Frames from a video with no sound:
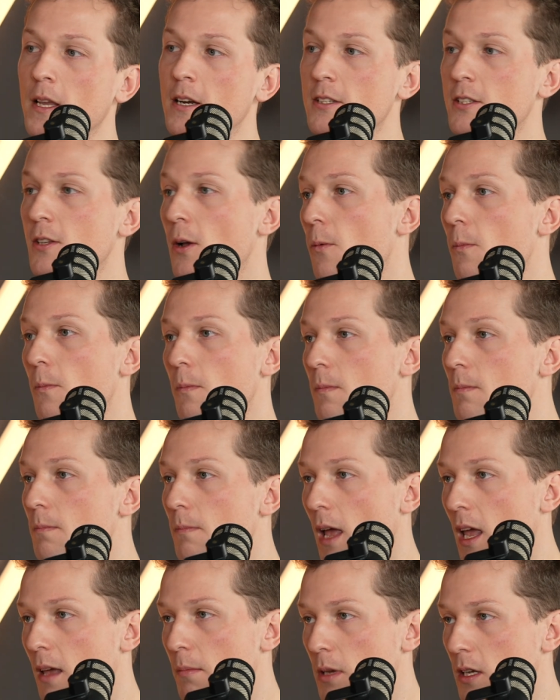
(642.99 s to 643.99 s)
So
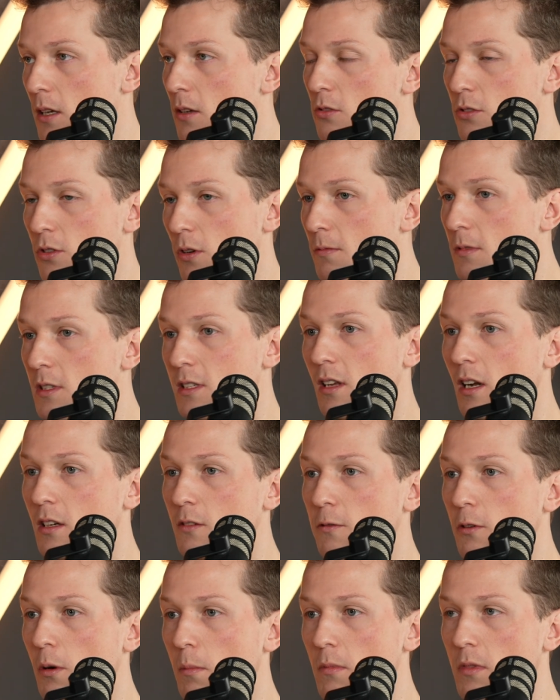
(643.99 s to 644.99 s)
maybe you don't
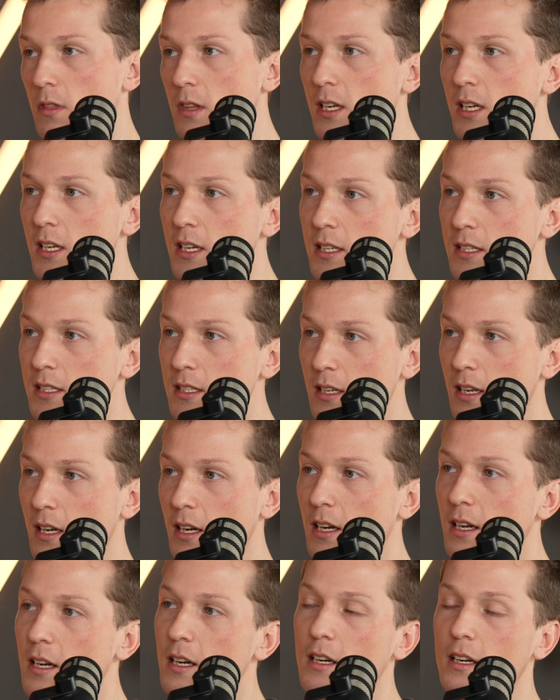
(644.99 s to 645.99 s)
start from this
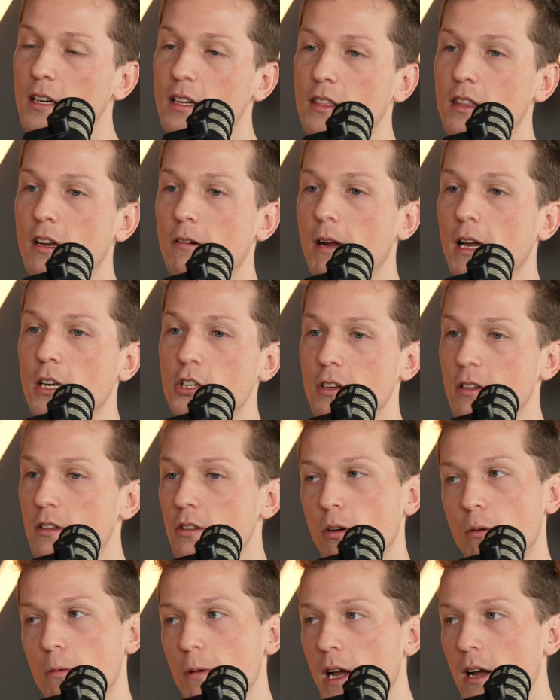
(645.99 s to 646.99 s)
direction
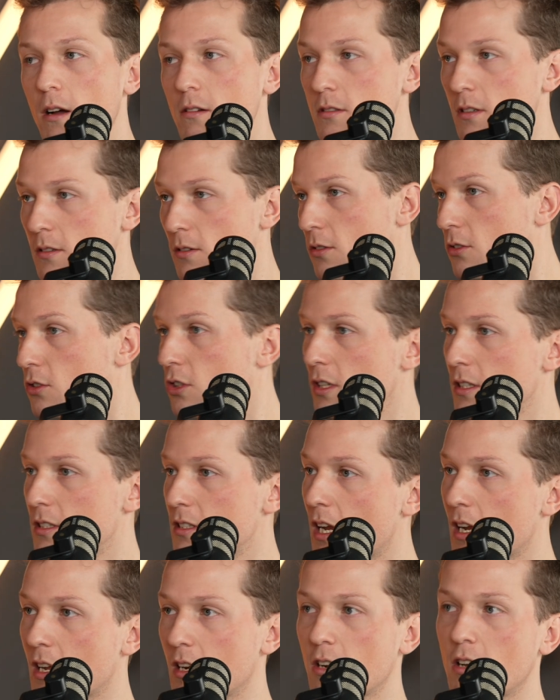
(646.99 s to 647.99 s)
in your route, or you just
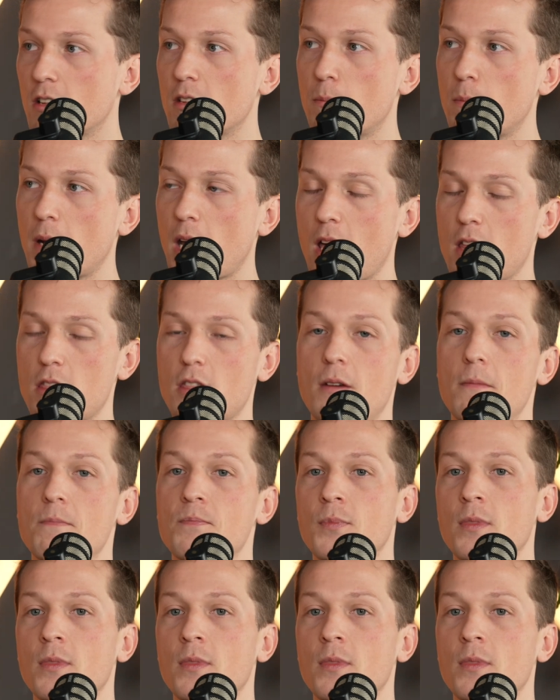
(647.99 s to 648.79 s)
take another path.